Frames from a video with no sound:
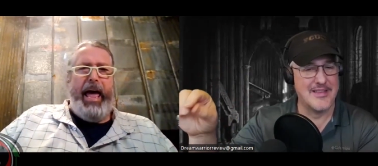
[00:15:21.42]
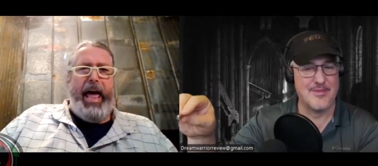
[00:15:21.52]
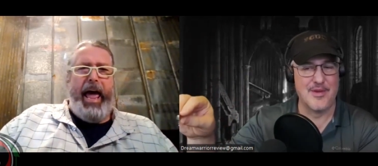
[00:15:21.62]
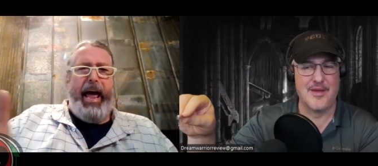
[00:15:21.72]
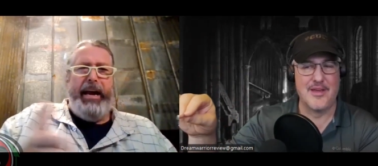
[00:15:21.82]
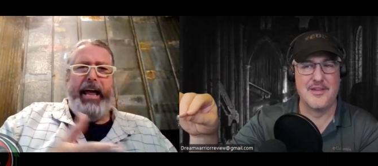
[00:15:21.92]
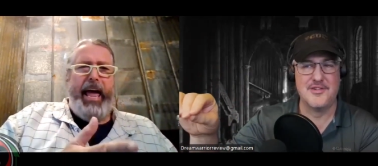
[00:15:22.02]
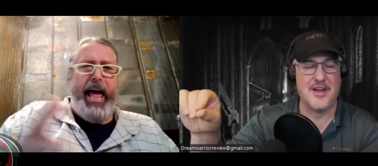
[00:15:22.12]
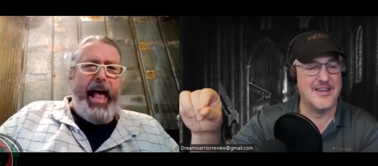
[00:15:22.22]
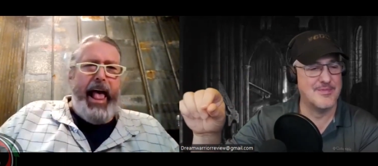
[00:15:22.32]
Speaker 1: Something like and...
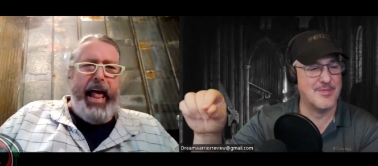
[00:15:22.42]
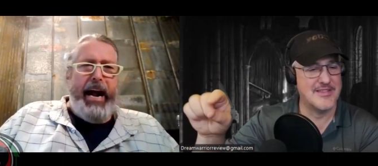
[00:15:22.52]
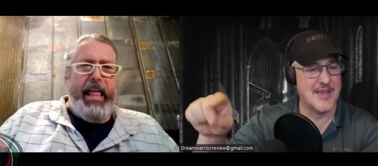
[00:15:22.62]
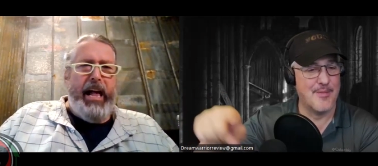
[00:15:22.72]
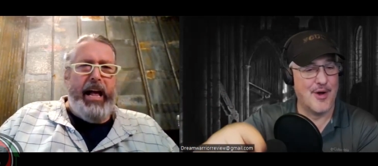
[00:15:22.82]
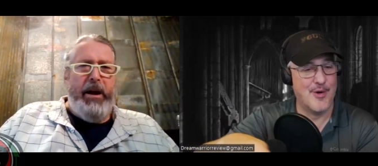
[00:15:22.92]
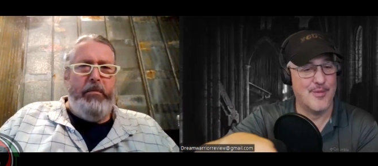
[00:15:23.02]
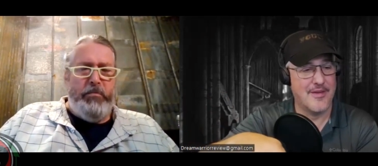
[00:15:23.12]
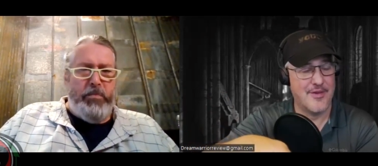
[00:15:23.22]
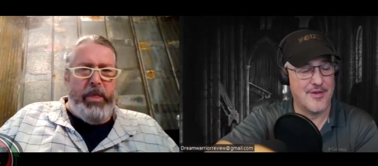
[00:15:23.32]
"Should Husbands Come Home?"
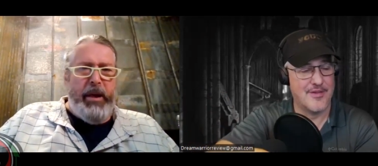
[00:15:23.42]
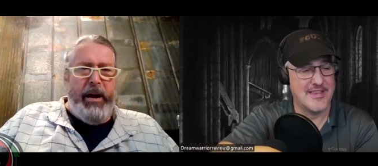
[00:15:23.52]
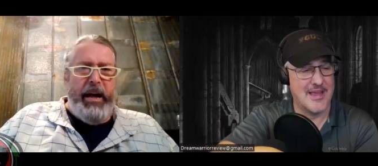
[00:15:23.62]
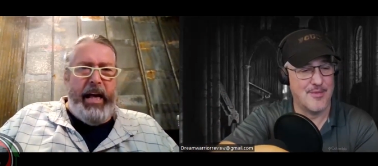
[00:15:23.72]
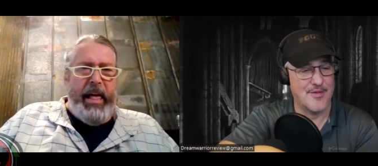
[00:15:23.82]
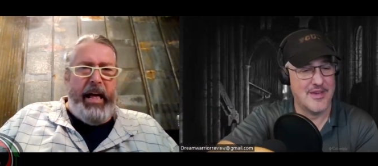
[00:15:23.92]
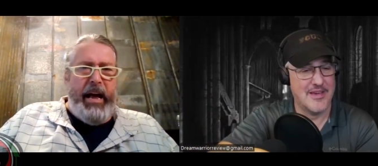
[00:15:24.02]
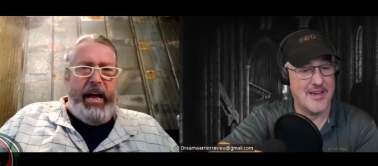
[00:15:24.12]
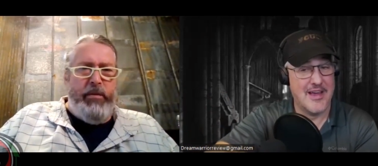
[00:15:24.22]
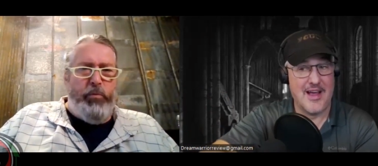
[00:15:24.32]
If you've seen that movie,
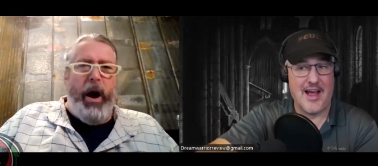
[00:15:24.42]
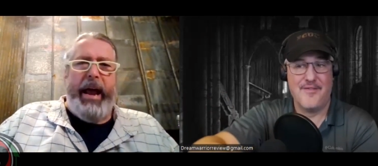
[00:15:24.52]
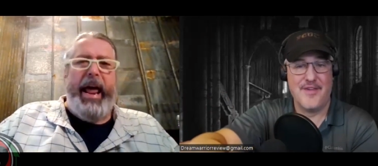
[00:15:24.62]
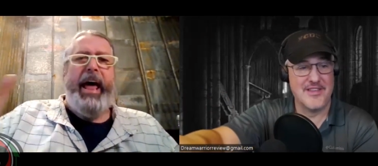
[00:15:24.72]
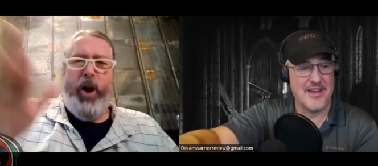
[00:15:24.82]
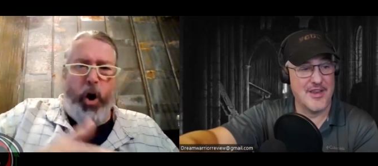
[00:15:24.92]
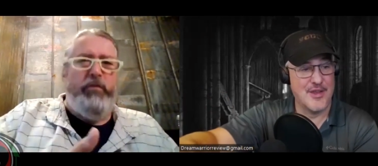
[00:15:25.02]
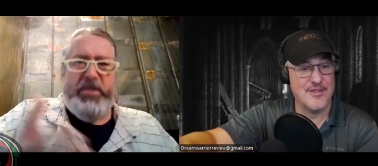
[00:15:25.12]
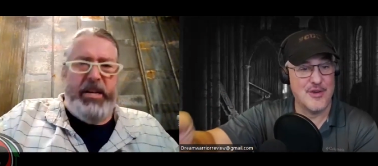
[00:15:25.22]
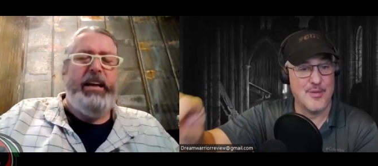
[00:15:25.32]
right. I found it and on
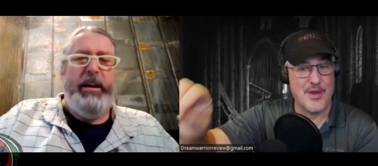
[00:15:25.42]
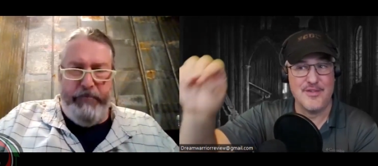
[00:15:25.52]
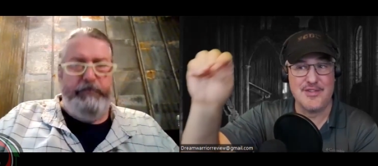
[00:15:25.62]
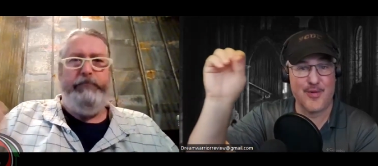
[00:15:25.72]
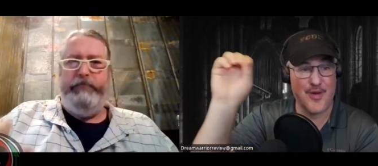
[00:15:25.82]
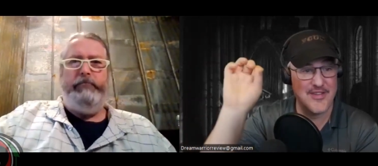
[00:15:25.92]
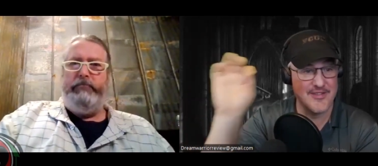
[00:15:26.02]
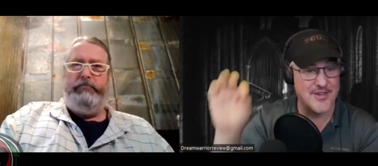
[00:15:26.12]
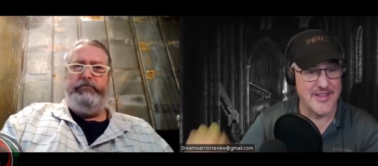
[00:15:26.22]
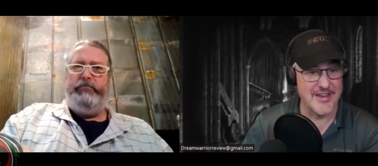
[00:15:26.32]
YouTube, the... and it was crystal
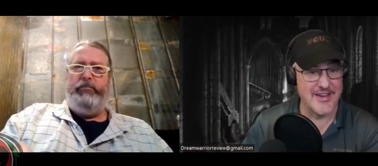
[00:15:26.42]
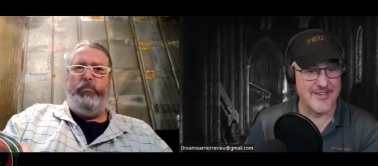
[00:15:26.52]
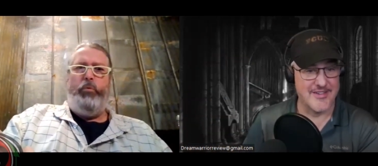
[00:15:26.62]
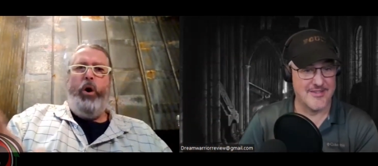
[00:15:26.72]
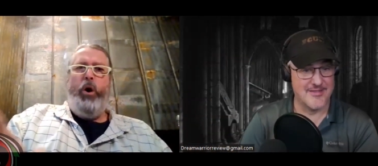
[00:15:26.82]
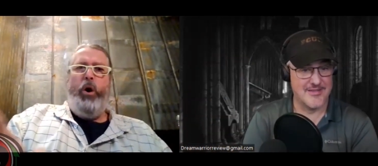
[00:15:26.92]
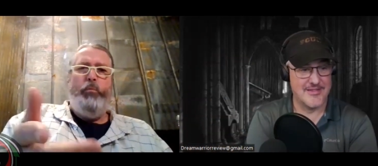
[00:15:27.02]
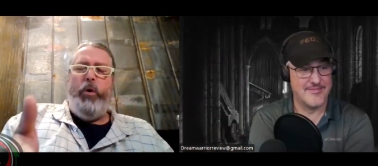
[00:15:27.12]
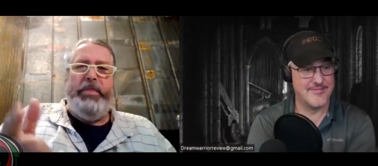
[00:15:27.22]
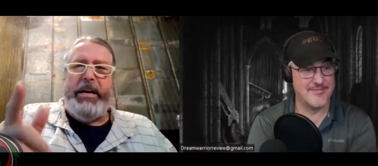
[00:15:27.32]
clear.
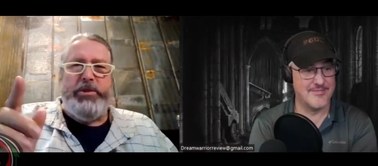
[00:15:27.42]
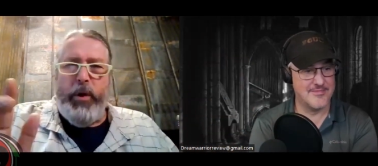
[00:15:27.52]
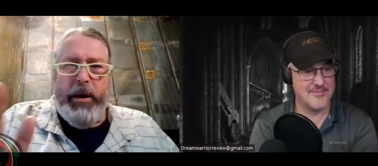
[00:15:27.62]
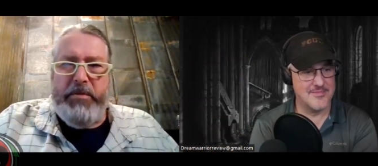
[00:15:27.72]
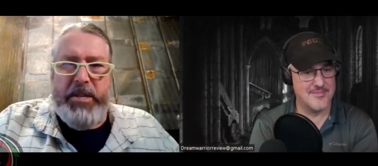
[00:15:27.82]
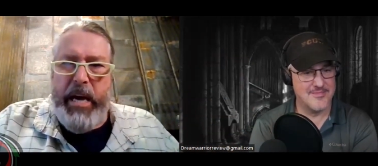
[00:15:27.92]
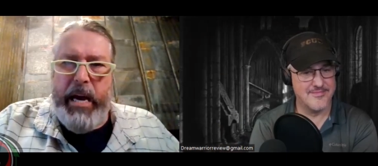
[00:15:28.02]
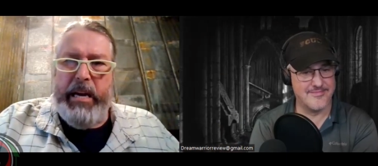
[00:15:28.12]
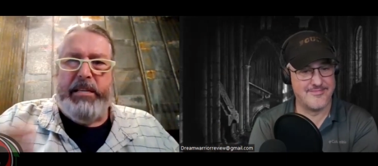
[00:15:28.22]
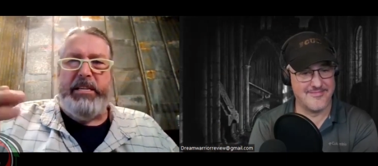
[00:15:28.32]
Speaker 2: Well, that's what I'm
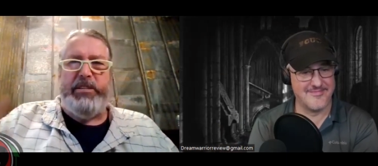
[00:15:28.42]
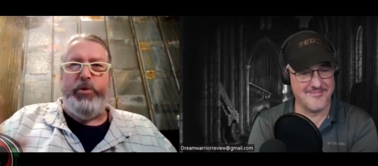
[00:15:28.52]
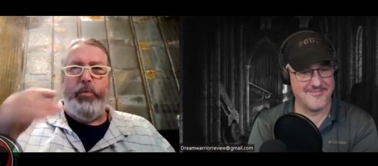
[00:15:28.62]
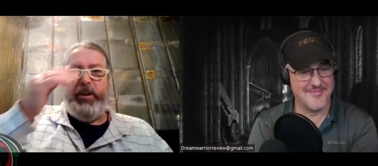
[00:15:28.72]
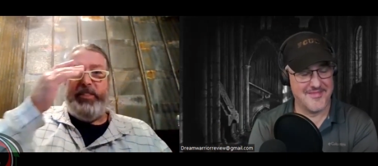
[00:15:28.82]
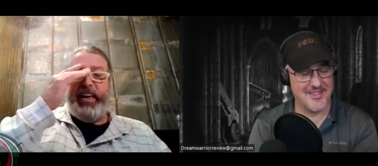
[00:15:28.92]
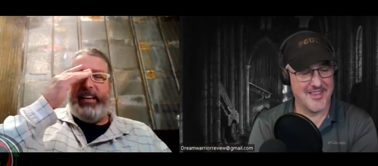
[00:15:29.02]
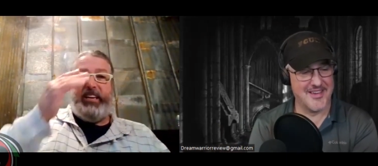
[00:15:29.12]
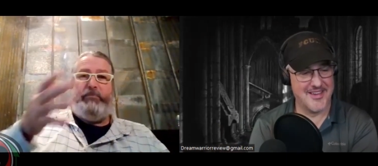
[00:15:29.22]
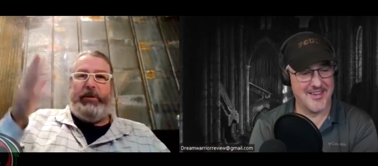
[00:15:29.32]
saying is is the weird thing
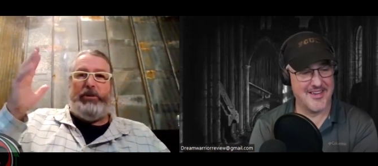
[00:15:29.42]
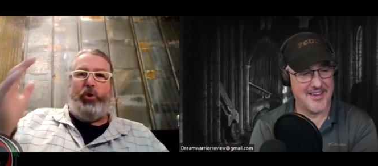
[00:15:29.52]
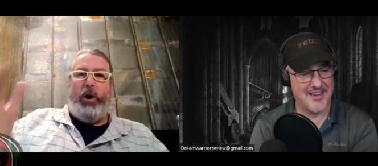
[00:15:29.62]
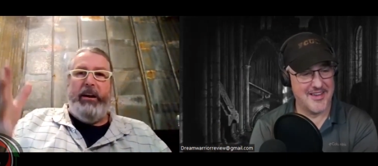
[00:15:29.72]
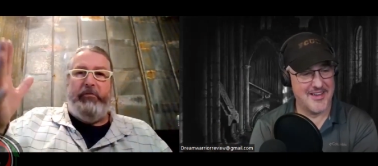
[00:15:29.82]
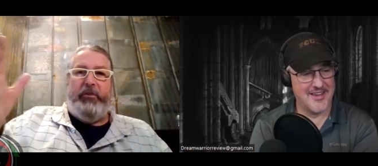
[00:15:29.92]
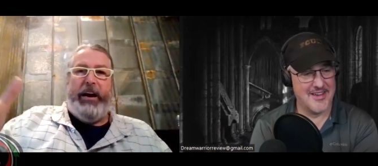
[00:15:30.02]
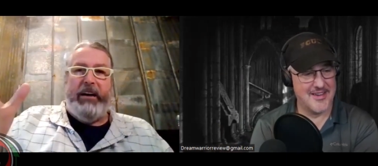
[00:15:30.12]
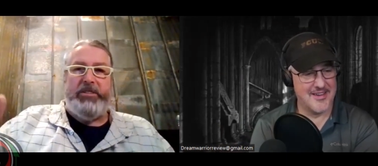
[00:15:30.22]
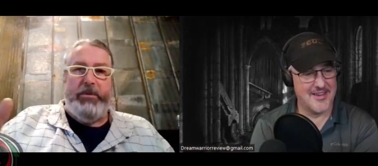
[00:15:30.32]
is I've been trying to
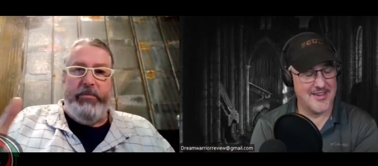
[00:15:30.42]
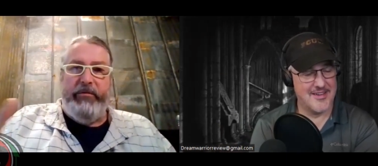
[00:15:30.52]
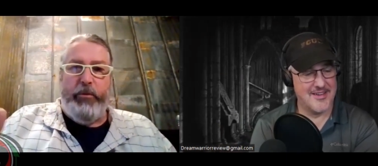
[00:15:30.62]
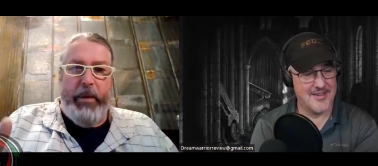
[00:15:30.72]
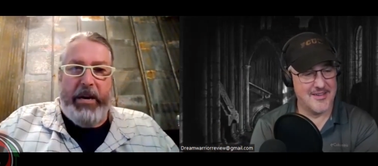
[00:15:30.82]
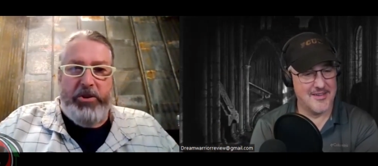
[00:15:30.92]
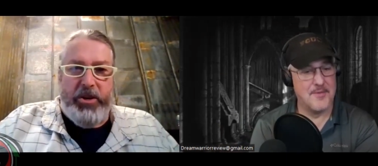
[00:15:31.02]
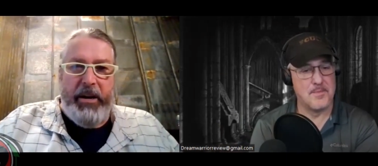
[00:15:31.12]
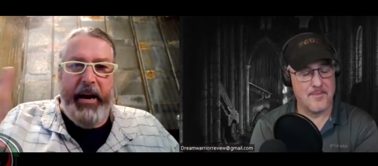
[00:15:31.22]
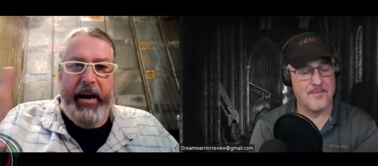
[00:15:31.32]
find out some
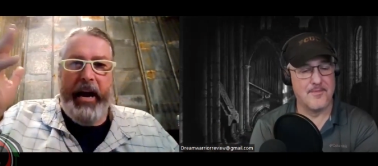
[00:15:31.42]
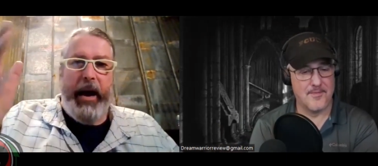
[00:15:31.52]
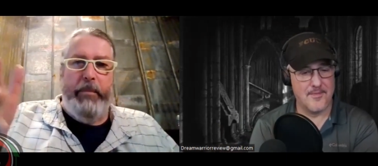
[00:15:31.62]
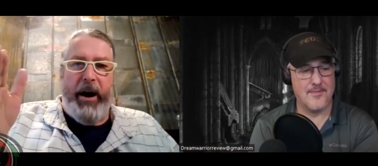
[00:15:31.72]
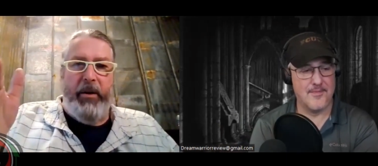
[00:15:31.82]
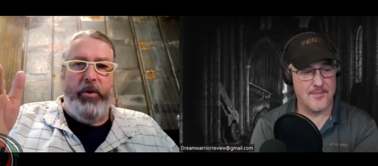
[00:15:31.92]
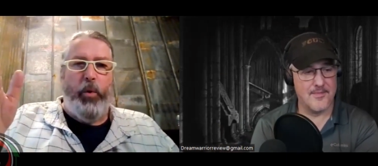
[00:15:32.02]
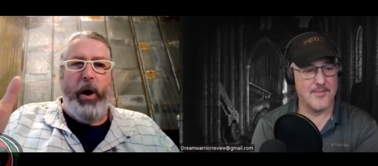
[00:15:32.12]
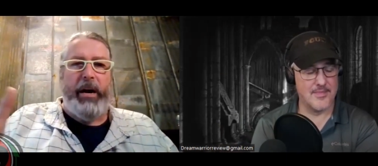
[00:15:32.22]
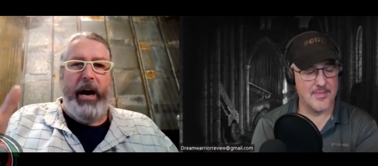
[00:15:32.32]
information about
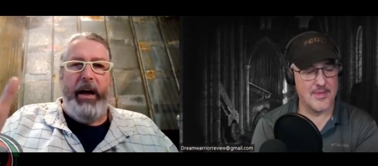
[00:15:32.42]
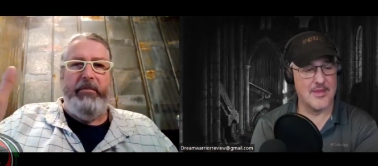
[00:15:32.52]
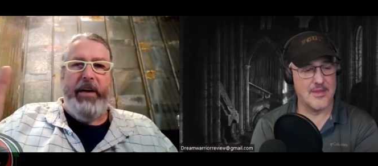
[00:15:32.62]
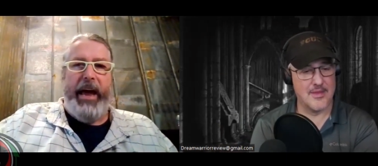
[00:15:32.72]
what kind of